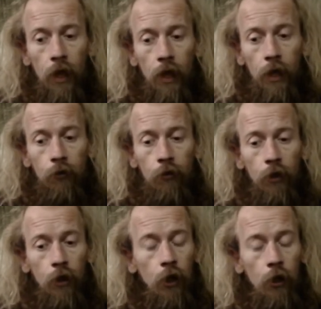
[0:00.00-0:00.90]
Inter-
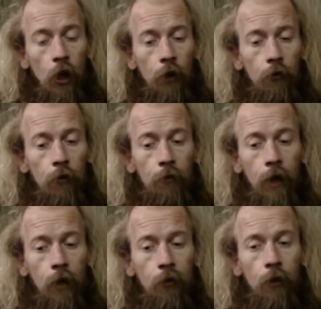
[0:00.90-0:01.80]
heard a
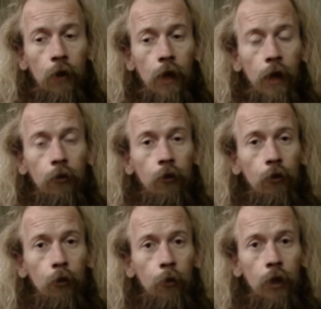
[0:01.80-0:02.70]
reflection of that to
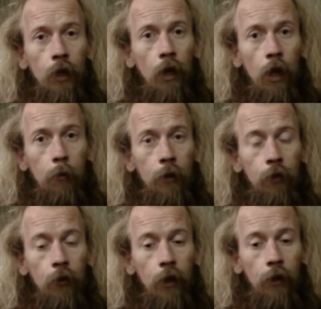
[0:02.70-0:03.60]
do with the climate
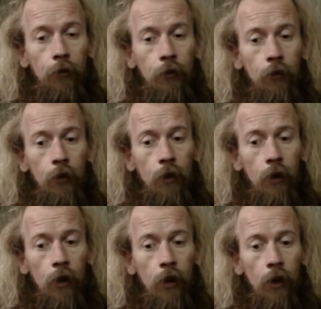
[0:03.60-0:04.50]
change
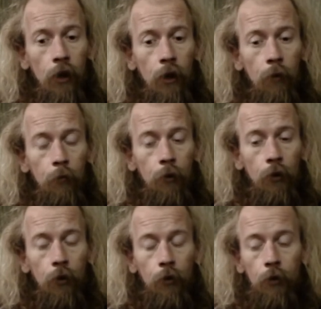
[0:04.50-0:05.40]
um, you
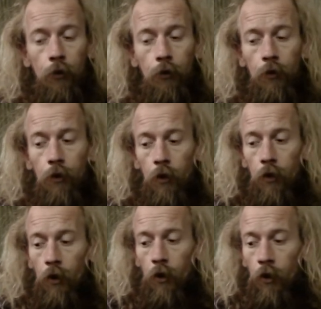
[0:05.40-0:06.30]
know you can
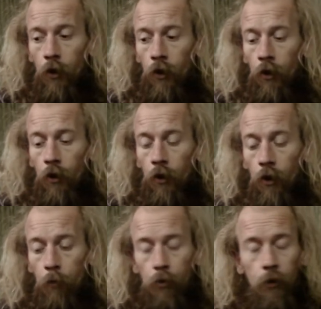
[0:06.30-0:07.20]

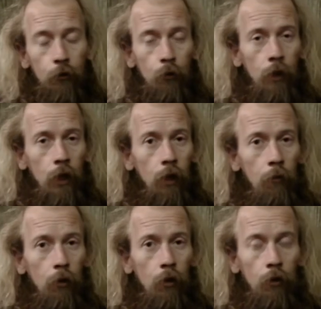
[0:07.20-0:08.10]
uh, Prince
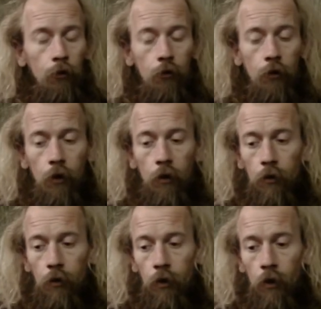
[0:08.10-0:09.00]
William launched the
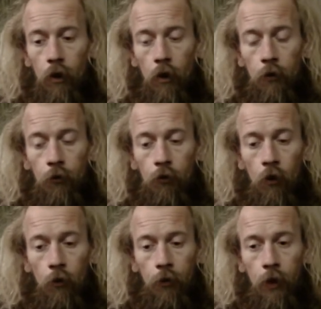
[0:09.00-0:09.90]
the
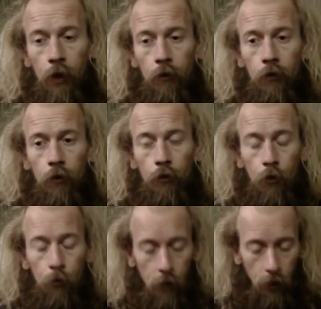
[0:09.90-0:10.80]
Earthshot thing, so they're
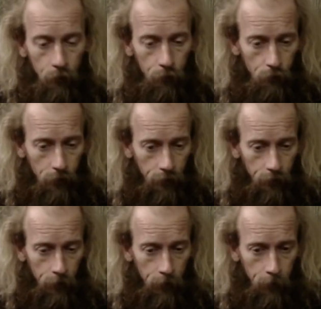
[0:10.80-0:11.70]
talking about it on the
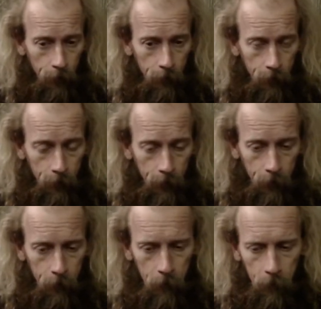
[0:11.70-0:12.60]
radio, and I heard
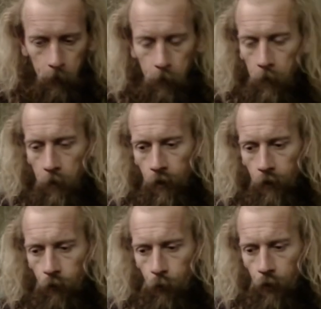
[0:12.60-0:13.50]
you know
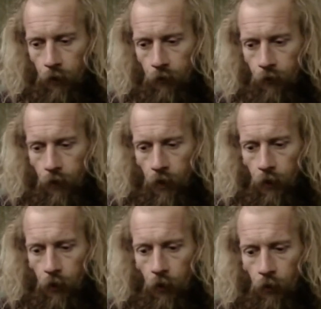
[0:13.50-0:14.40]
journalists or whatever
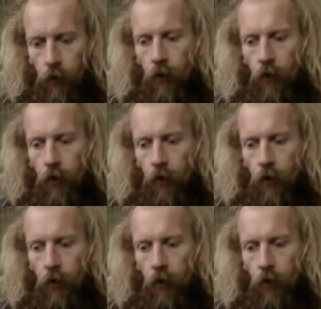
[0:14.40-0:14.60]
saying you know